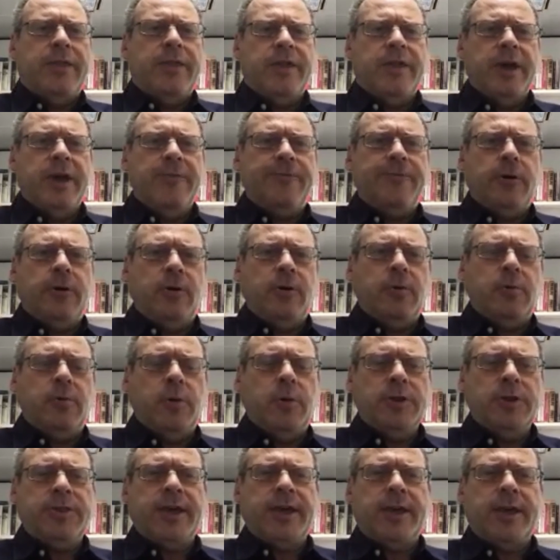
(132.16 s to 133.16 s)
And therefore,
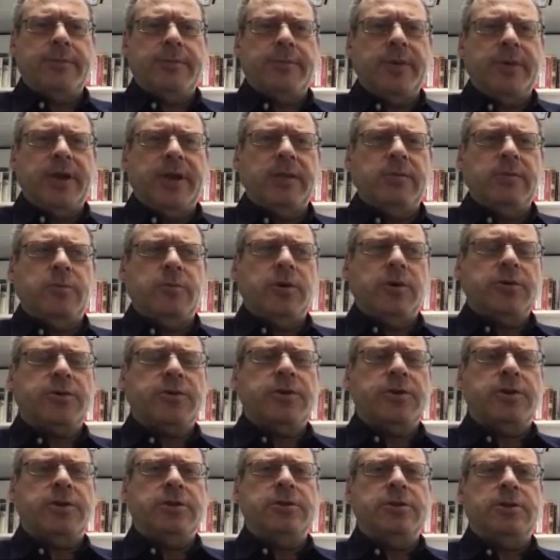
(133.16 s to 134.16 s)
what that meant was
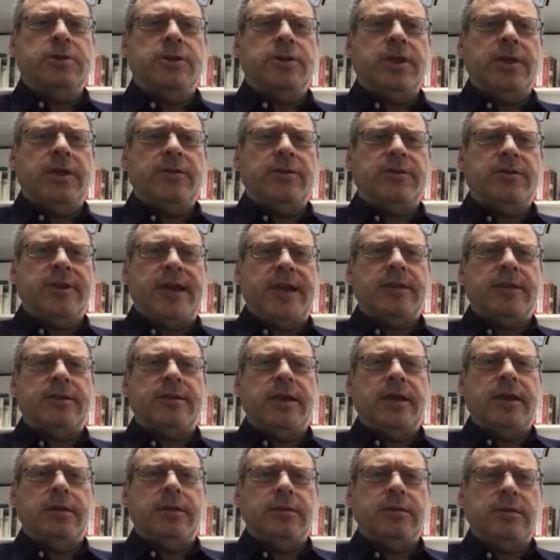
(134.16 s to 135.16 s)
that on the
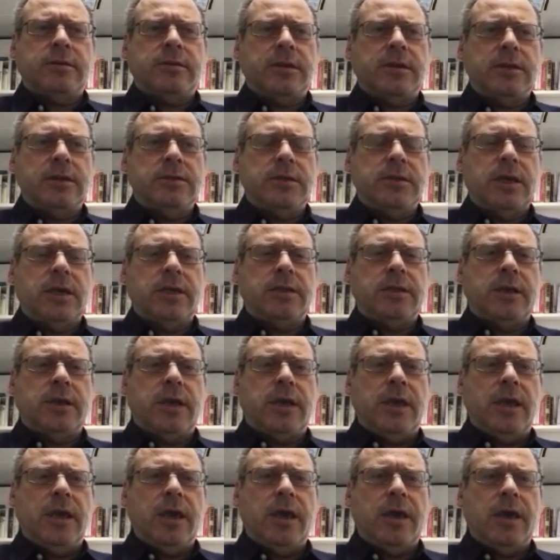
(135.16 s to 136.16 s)
Saturday and Sunday in
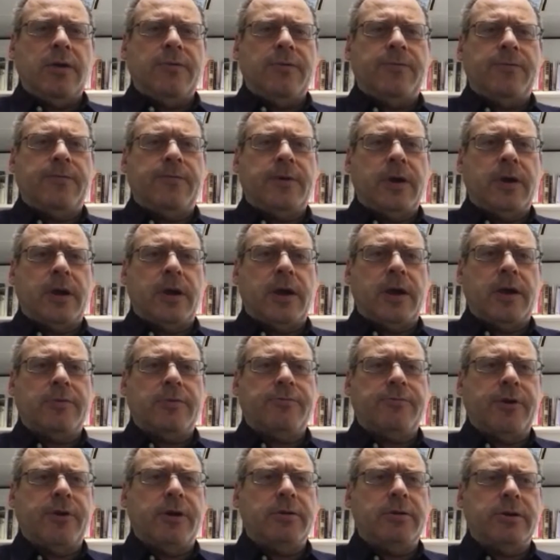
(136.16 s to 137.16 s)
Kiev,
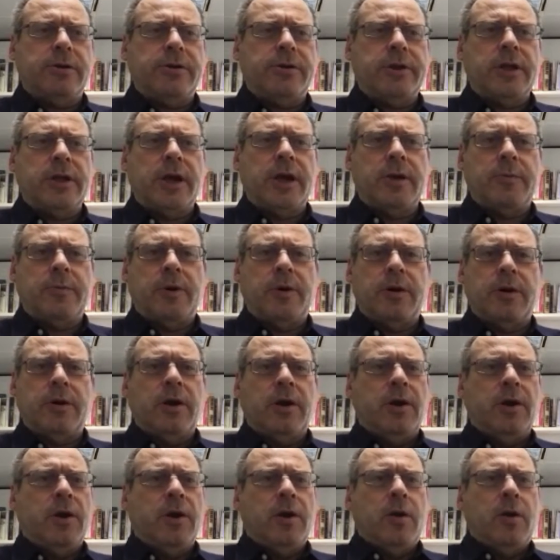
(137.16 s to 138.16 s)
Rona and I were